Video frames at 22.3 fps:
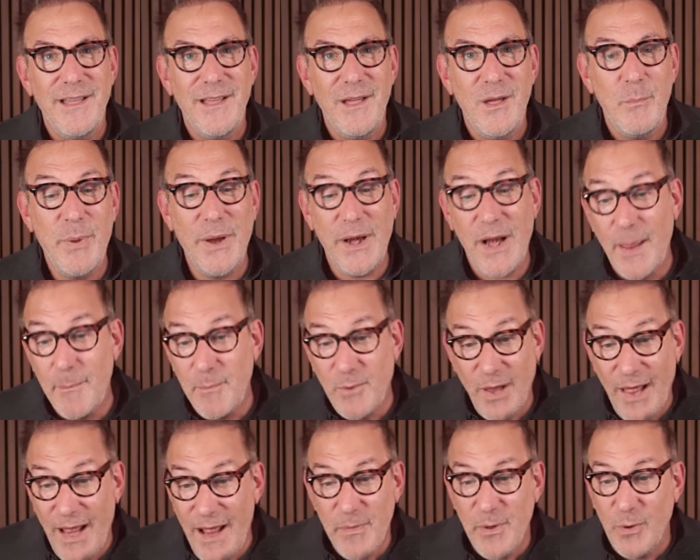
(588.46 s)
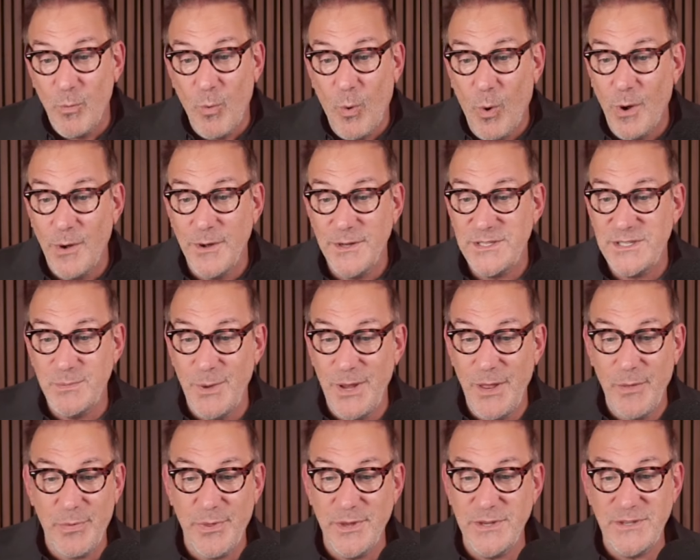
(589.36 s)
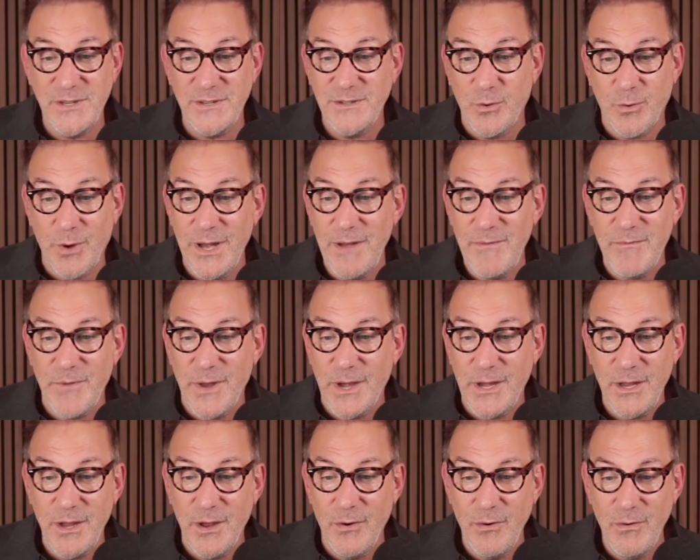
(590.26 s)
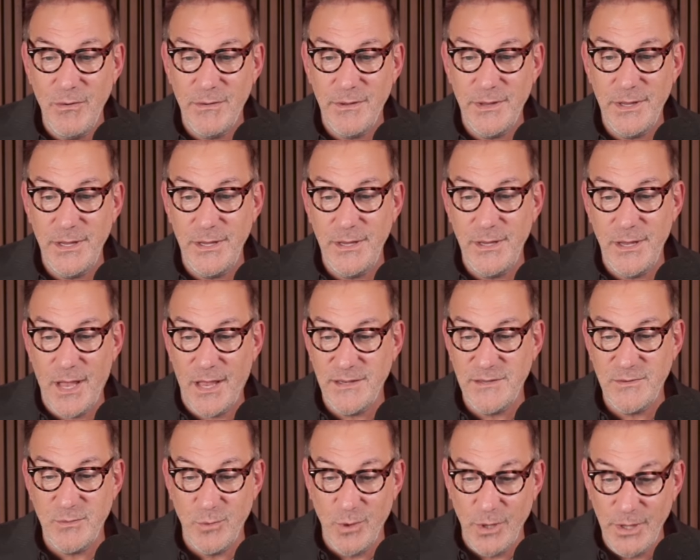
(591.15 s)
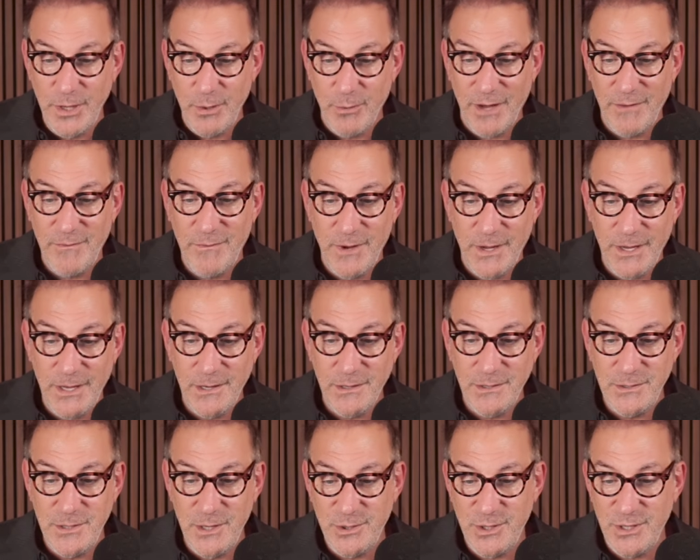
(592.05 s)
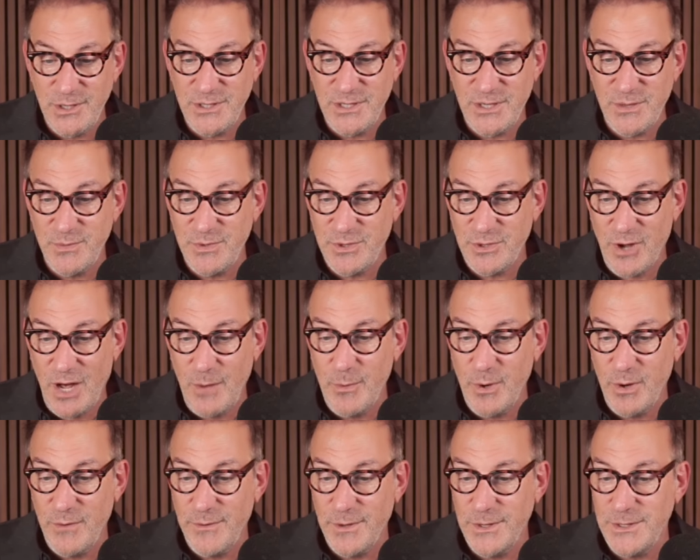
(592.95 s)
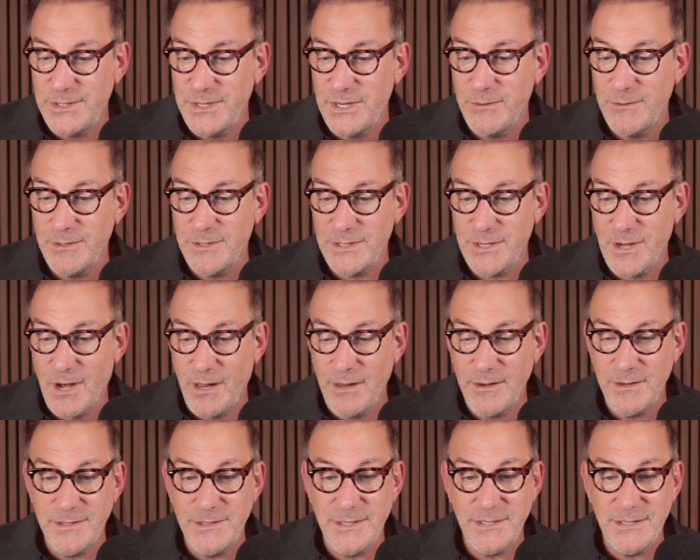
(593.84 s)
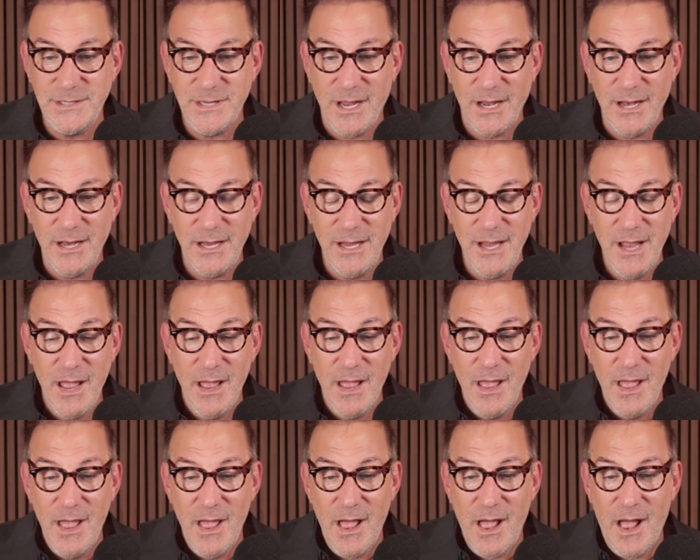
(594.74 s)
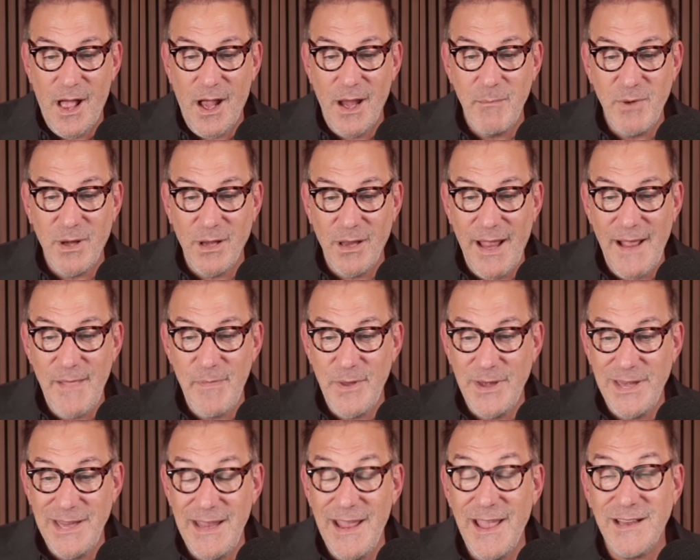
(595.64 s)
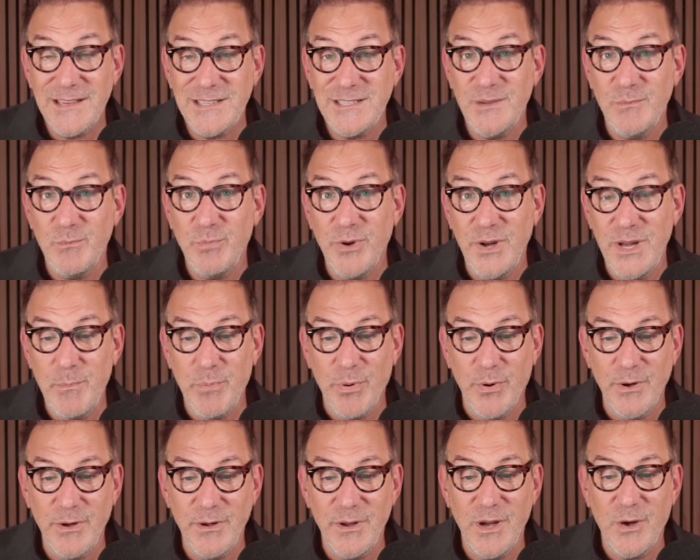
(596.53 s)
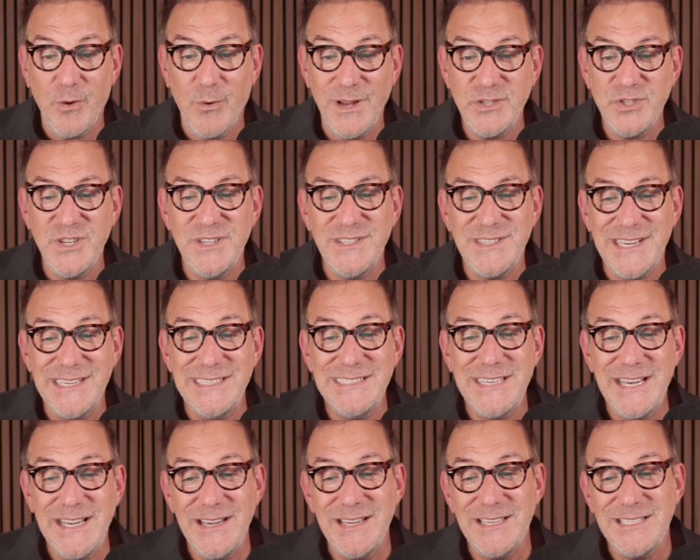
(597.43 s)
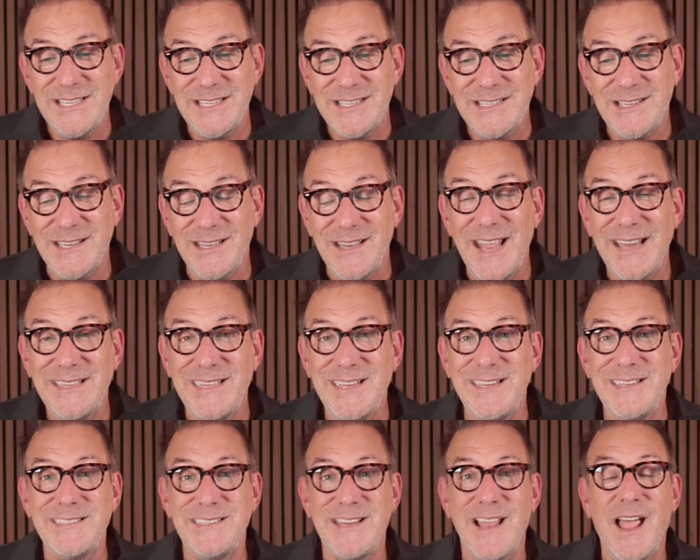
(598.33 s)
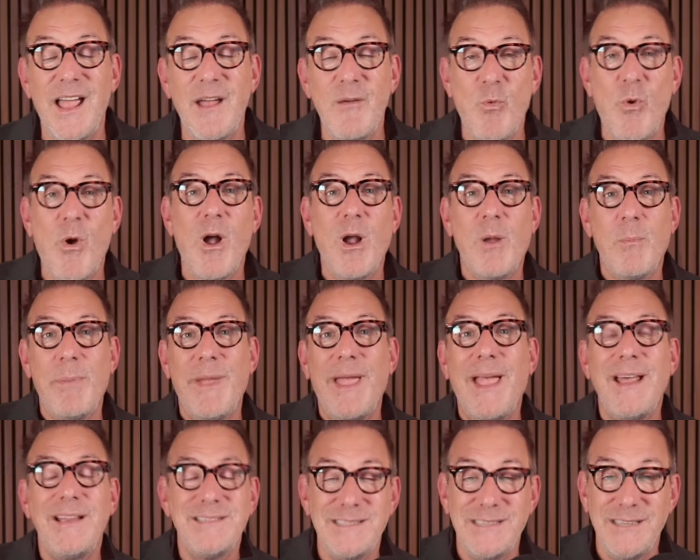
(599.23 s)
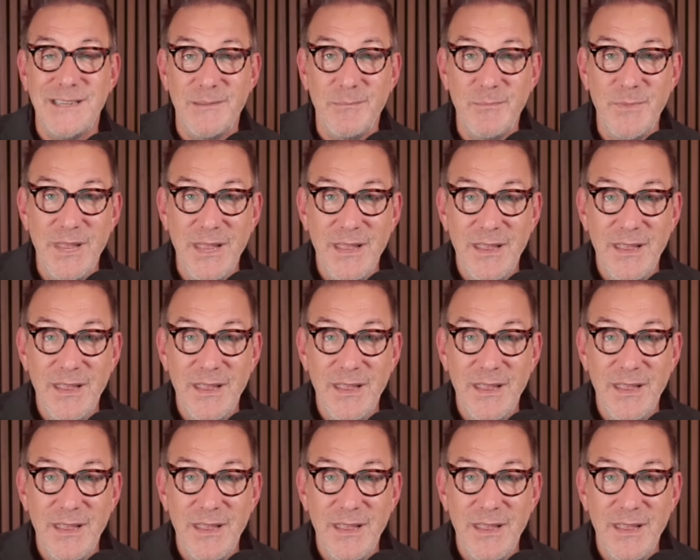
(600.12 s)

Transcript: But I'm glad that Warren Smith, this is a great video. He has really great videos. You should subscribe over at Secret Scholar Society. I'm glad that he asked some pretty pertinent questions and didn't just let this guy walk past him